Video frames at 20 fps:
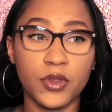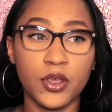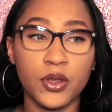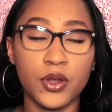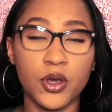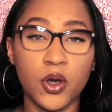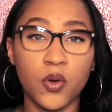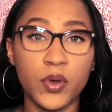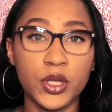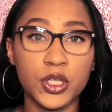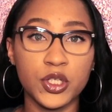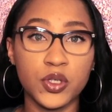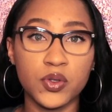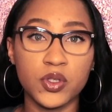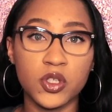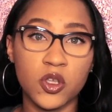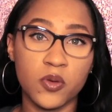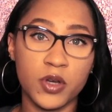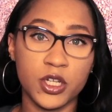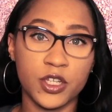you know, we do
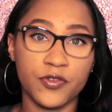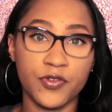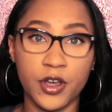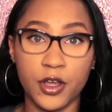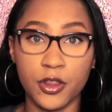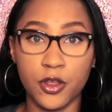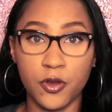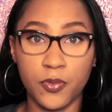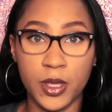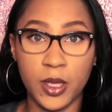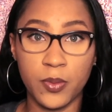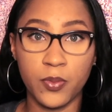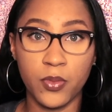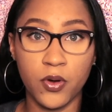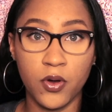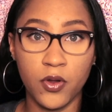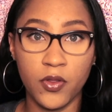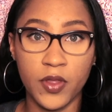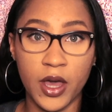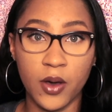so much for other
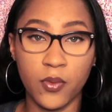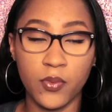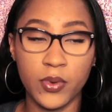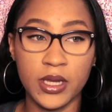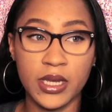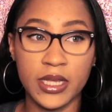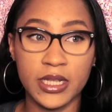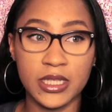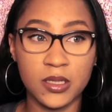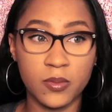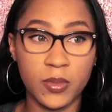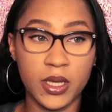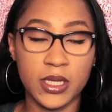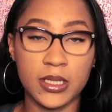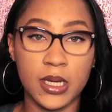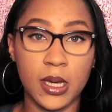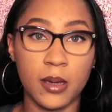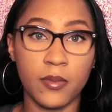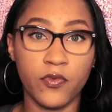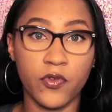people that we need to make
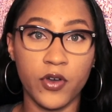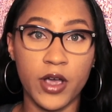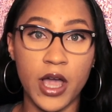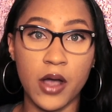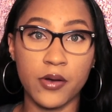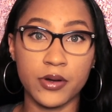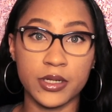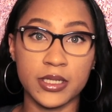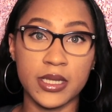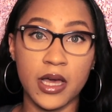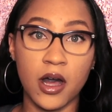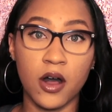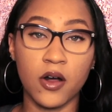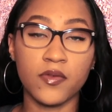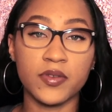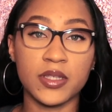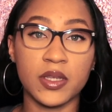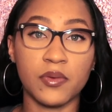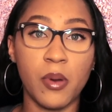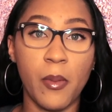time for
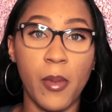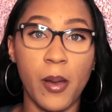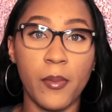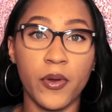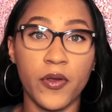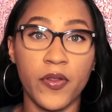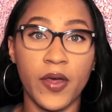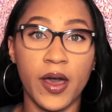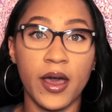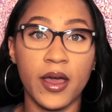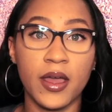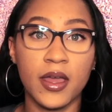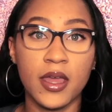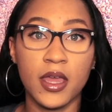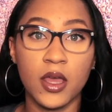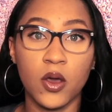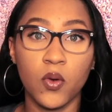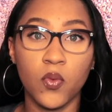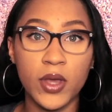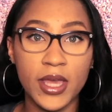ourselves and remember that
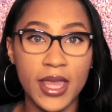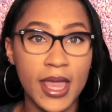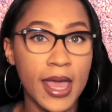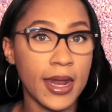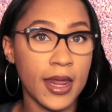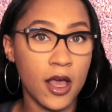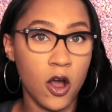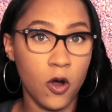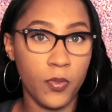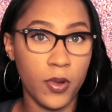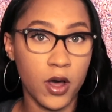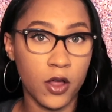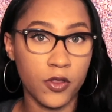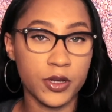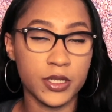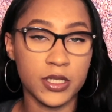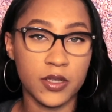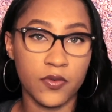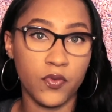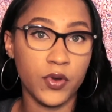we can't help
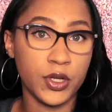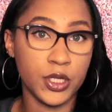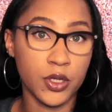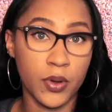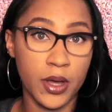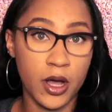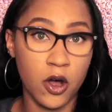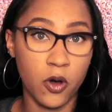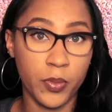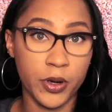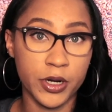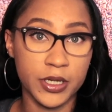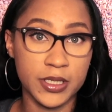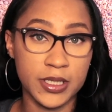others if we don't help